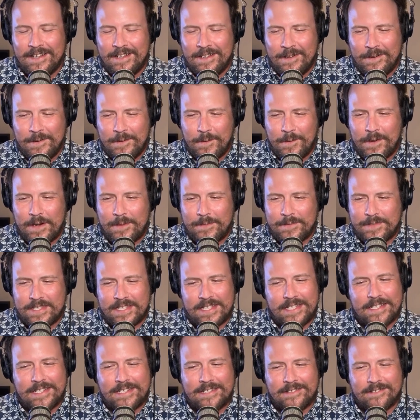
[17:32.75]
what I'm
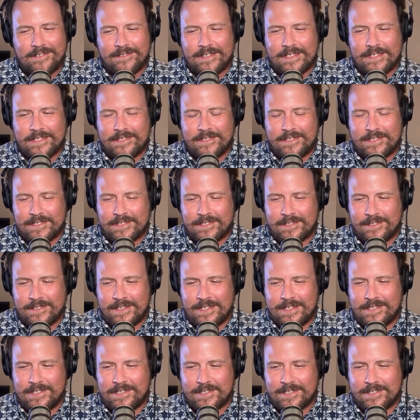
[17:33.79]
seeing is
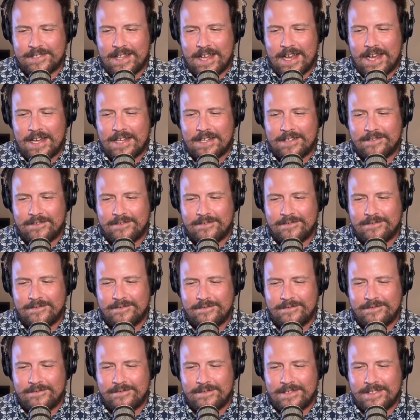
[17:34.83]
it's
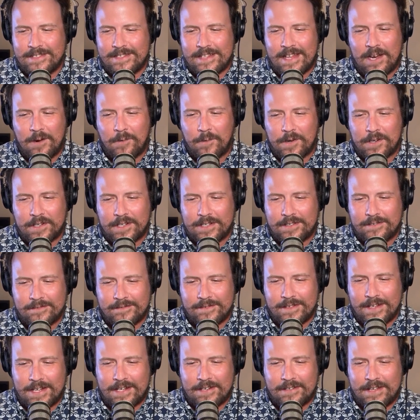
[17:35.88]
not working.
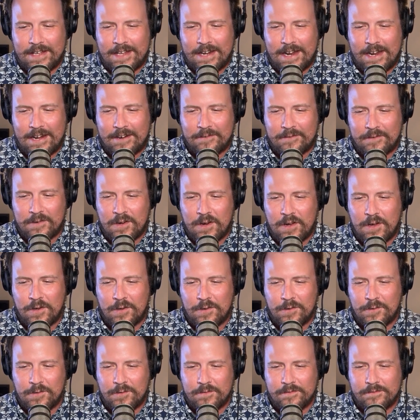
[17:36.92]
I don't
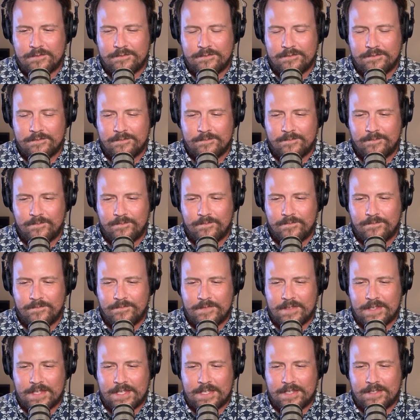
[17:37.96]
know.
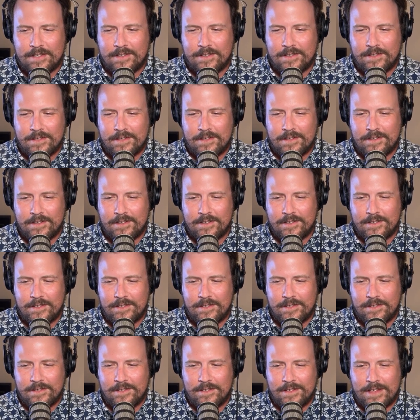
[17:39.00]

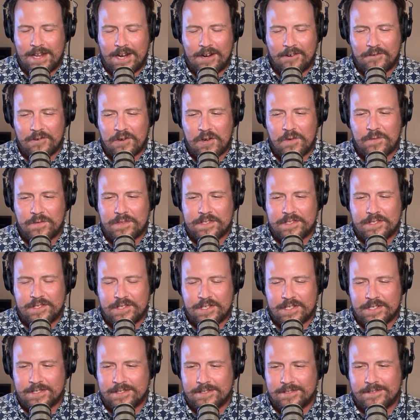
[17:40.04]
I don't know if it's
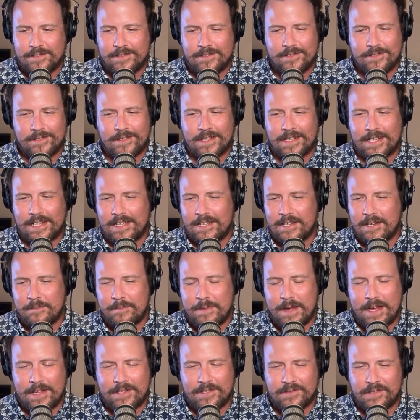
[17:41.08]
just again a
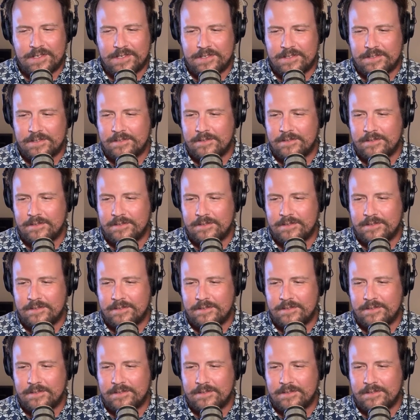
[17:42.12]
bad stretch of